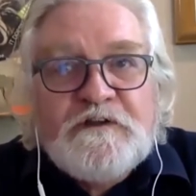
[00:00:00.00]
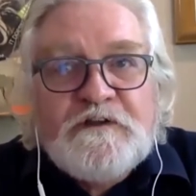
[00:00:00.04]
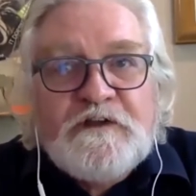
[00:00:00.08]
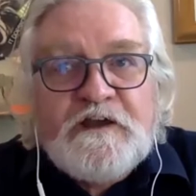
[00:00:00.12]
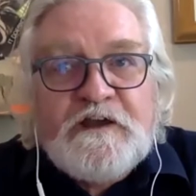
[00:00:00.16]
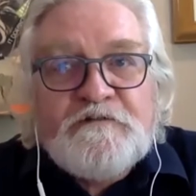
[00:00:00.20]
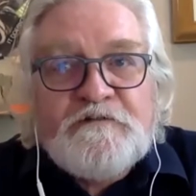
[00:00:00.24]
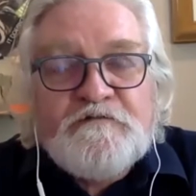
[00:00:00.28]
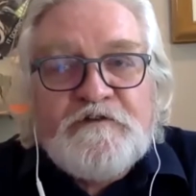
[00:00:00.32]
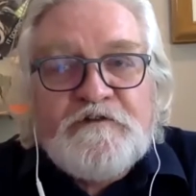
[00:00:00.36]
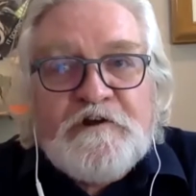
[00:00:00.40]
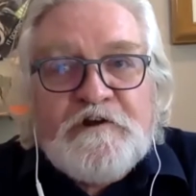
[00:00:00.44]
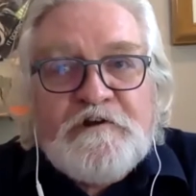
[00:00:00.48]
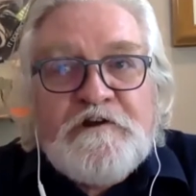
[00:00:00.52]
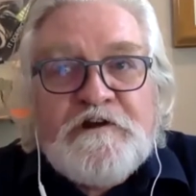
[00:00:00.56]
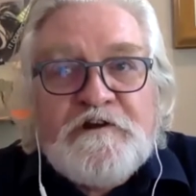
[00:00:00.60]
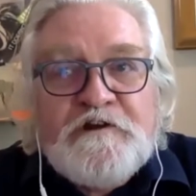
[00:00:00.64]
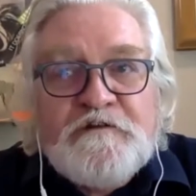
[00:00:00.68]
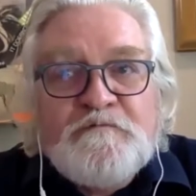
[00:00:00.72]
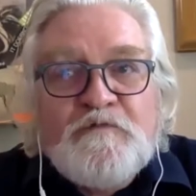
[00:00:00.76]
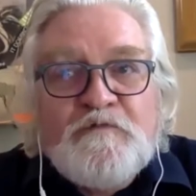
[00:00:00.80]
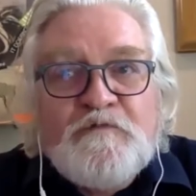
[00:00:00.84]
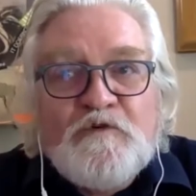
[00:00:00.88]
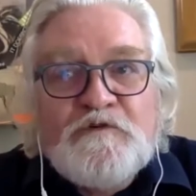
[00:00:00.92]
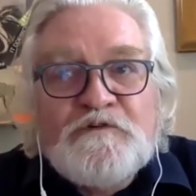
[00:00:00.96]
and very
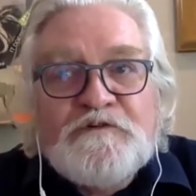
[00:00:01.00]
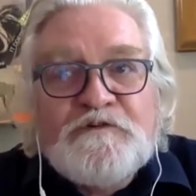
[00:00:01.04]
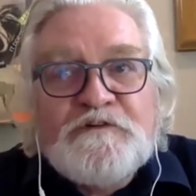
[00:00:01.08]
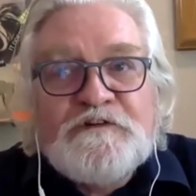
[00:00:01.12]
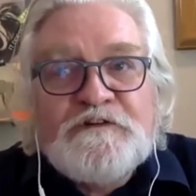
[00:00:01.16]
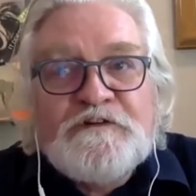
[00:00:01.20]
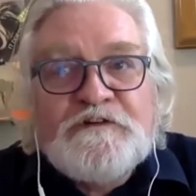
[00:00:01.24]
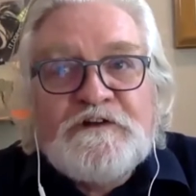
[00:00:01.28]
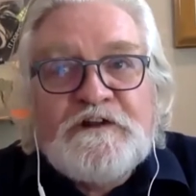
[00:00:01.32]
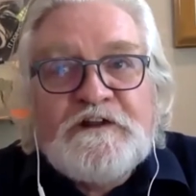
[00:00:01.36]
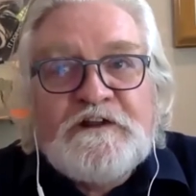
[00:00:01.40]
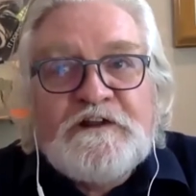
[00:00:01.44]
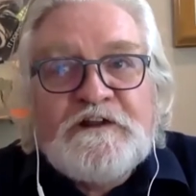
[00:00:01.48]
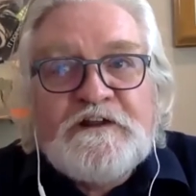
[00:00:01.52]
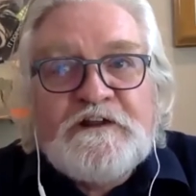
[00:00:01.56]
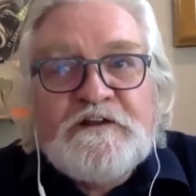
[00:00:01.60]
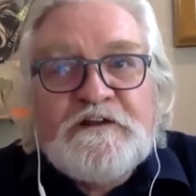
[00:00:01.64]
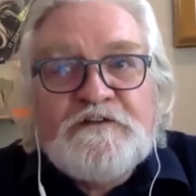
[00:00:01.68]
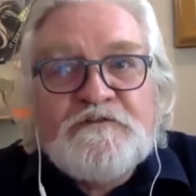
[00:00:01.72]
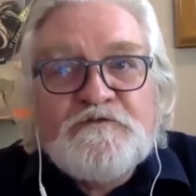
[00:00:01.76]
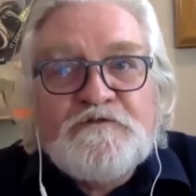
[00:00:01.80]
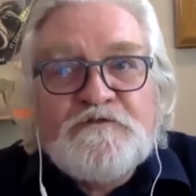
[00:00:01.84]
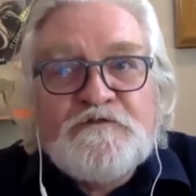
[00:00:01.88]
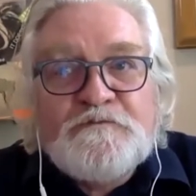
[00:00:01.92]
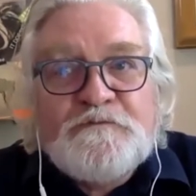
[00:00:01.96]
importantly,
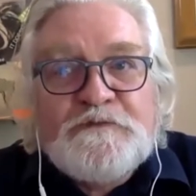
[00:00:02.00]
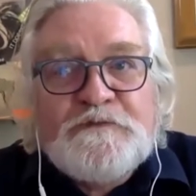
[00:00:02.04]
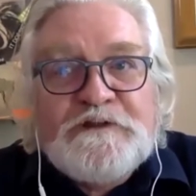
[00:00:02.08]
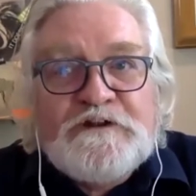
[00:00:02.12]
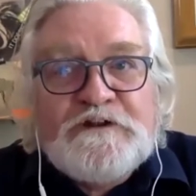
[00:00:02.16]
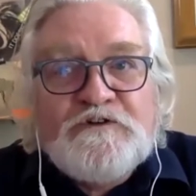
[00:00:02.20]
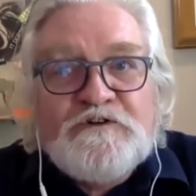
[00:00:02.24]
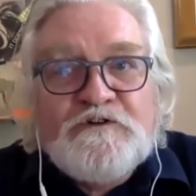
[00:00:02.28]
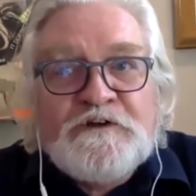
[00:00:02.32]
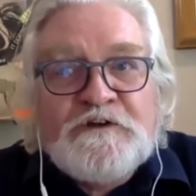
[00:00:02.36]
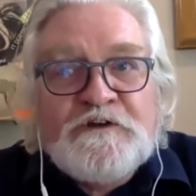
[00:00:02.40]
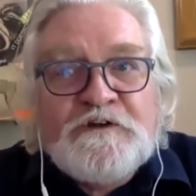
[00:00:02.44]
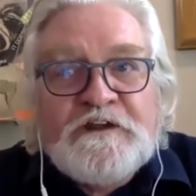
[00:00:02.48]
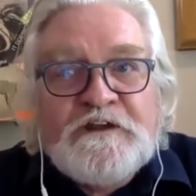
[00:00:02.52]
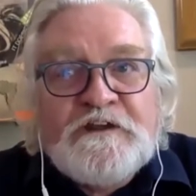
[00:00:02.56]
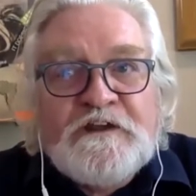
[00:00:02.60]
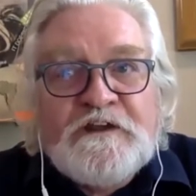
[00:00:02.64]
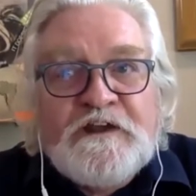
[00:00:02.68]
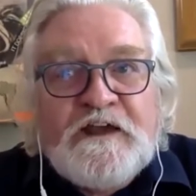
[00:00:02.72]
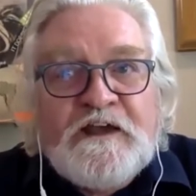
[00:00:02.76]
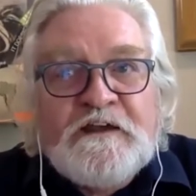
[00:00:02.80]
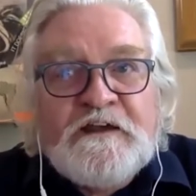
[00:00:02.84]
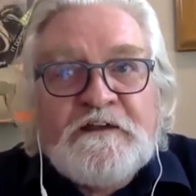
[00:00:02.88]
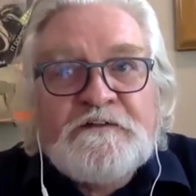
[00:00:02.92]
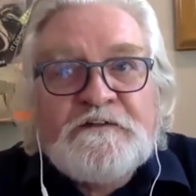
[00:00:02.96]
it would be
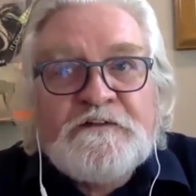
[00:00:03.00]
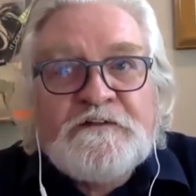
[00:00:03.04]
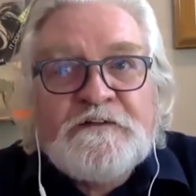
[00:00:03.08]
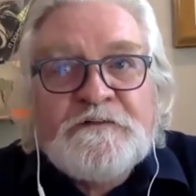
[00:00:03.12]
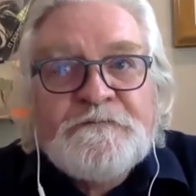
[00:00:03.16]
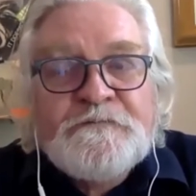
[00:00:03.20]
looking at